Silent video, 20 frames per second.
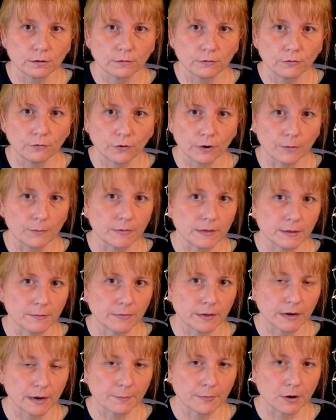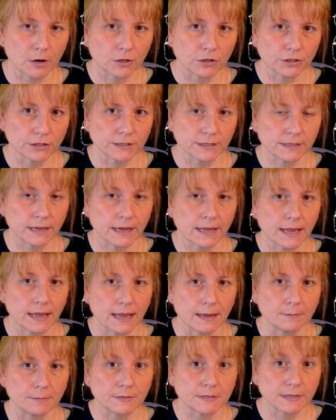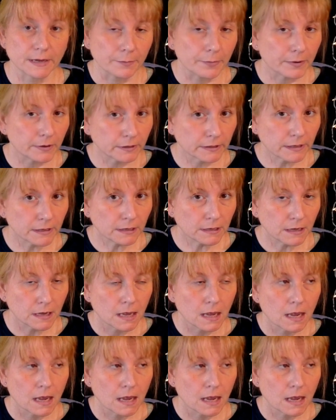from them that I purchased, they came separately,